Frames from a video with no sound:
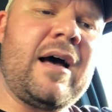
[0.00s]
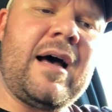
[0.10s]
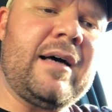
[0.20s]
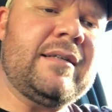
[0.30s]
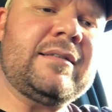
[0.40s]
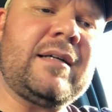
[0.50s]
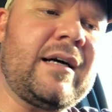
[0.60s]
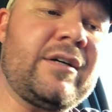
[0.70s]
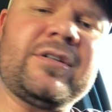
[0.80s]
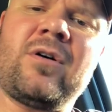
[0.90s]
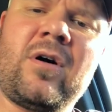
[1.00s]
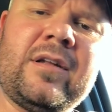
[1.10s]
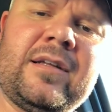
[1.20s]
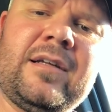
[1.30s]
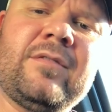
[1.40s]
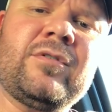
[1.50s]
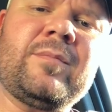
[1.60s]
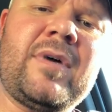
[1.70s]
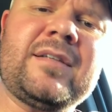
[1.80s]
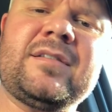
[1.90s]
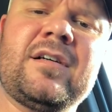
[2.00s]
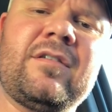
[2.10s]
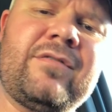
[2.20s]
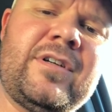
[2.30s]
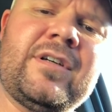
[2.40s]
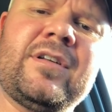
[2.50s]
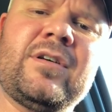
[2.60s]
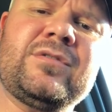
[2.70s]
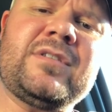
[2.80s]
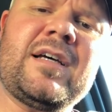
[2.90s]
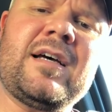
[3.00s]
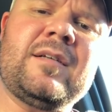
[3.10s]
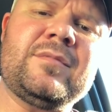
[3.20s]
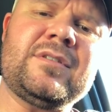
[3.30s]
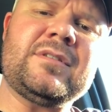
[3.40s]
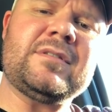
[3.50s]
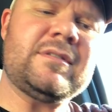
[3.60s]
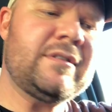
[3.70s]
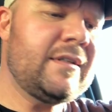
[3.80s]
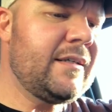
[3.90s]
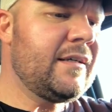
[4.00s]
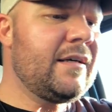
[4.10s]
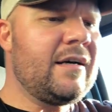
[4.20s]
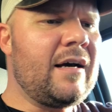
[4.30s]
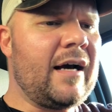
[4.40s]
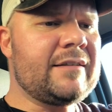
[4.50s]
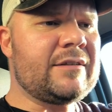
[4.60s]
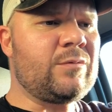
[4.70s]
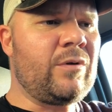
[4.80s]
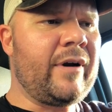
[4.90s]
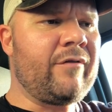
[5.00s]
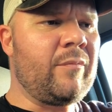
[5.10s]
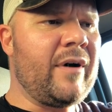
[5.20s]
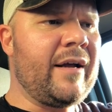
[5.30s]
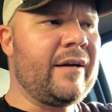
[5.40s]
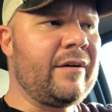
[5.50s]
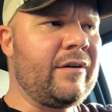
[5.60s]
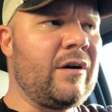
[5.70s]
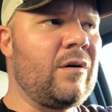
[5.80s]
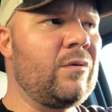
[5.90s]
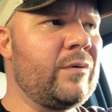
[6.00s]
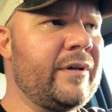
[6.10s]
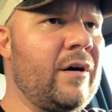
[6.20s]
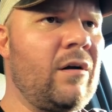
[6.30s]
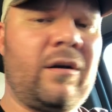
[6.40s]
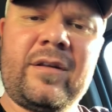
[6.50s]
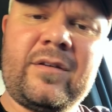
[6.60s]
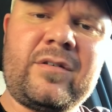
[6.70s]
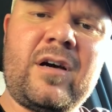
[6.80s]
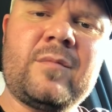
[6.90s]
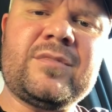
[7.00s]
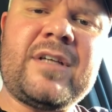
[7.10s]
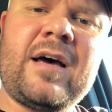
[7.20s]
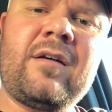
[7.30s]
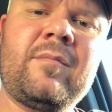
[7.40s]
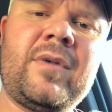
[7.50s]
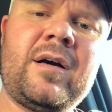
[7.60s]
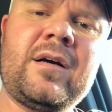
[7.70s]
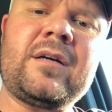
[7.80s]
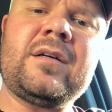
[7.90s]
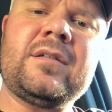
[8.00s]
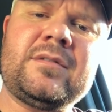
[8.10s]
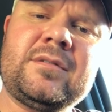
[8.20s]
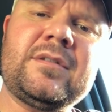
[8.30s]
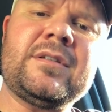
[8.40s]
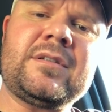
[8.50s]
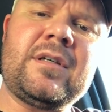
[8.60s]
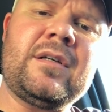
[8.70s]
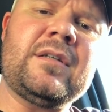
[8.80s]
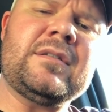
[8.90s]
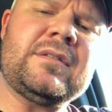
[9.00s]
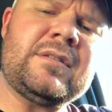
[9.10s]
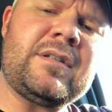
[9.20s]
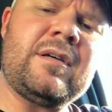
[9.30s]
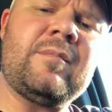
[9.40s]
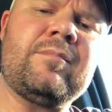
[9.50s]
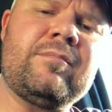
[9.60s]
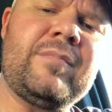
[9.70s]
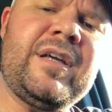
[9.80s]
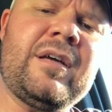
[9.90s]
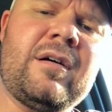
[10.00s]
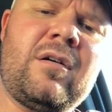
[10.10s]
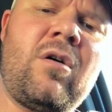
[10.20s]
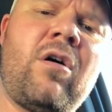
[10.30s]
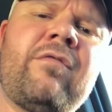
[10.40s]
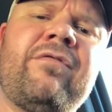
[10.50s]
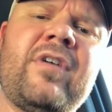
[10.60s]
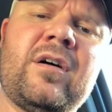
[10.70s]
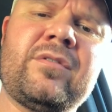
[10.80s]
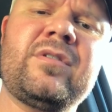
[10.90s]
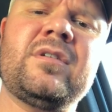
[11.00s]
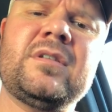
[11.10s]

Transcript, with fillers: I, I couldn't hardly live with myself during those times. and. I just want everybody to know when all of this comes out, America, it's gonna it's gonna be a heartfelt